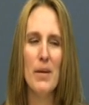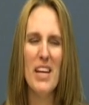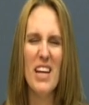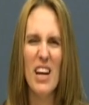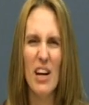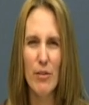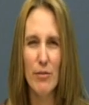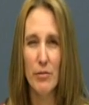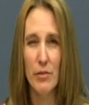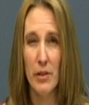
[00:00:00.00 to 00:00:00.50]
Be
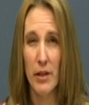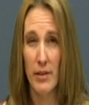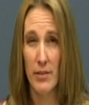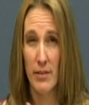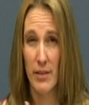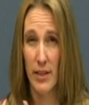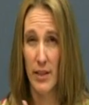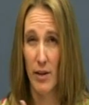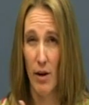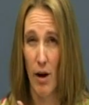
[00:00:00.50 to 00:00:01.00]
careful
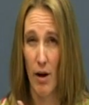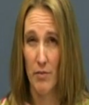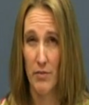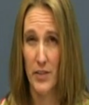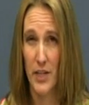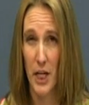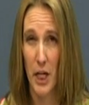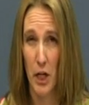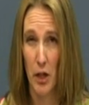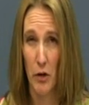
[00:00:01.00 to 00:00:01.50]
not to get
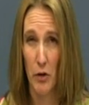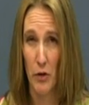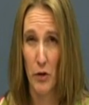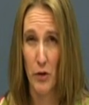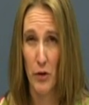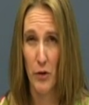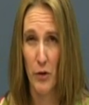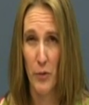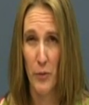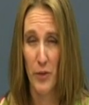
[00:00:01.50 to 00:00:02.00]
off
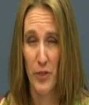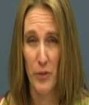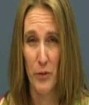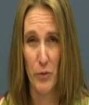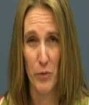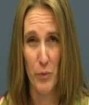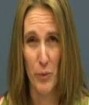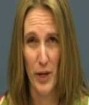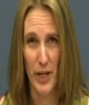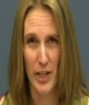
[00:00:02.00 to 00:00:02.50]
color
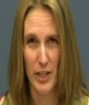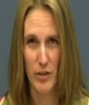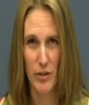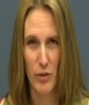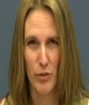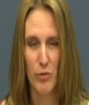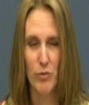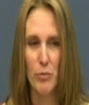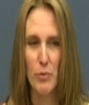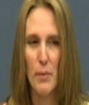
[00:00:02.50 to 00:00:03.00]
with those
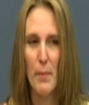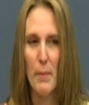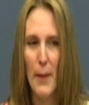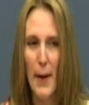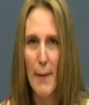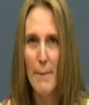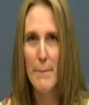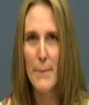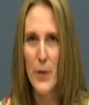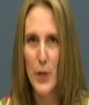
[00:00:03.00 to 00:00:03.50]
wedding toasts.
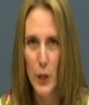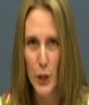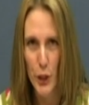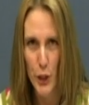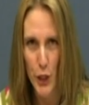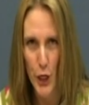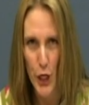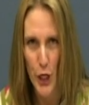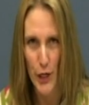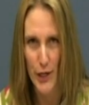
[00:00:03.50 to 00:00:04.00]
Remember
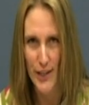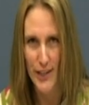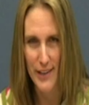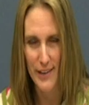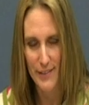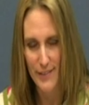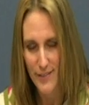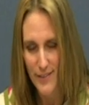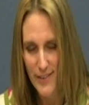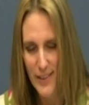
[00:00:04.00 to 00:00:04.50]
your
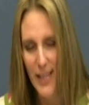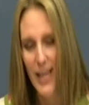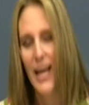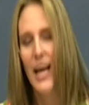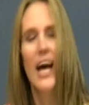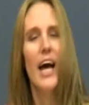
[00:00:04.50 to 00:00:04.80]
audience.